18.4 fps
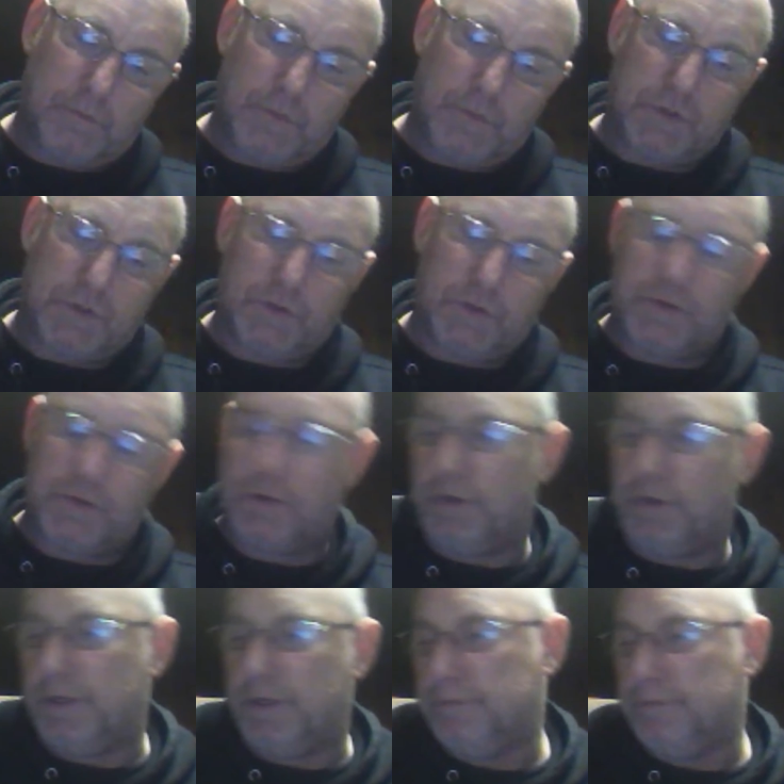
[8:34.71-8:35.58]
just to
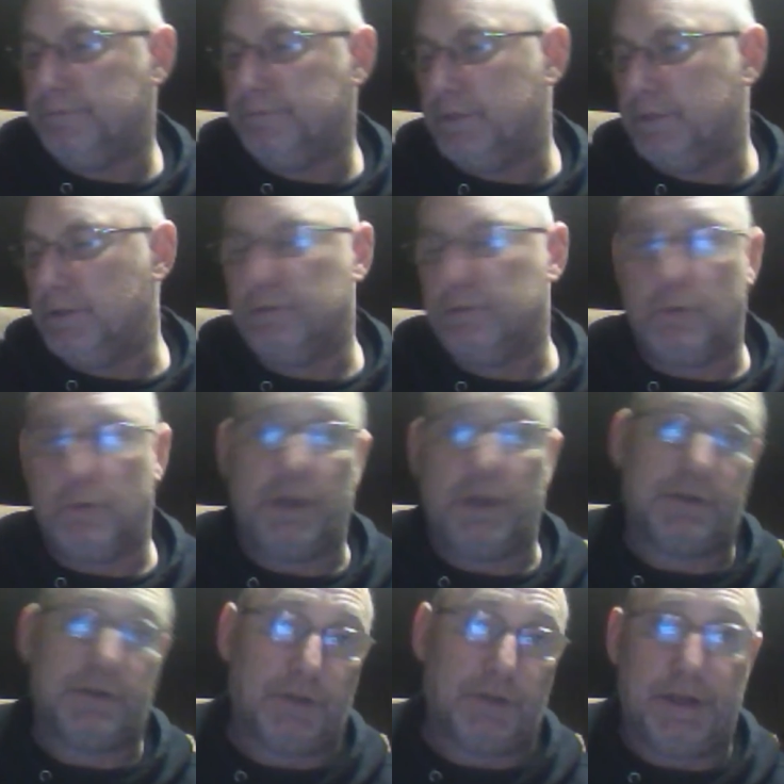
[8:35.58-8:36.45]
show you,
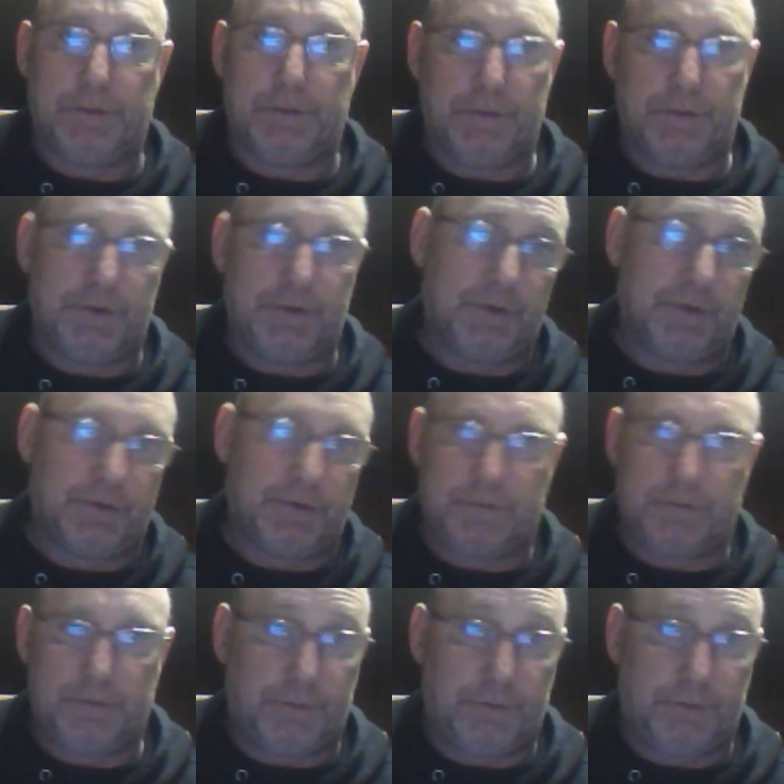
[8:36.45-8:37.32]
what it's like with just a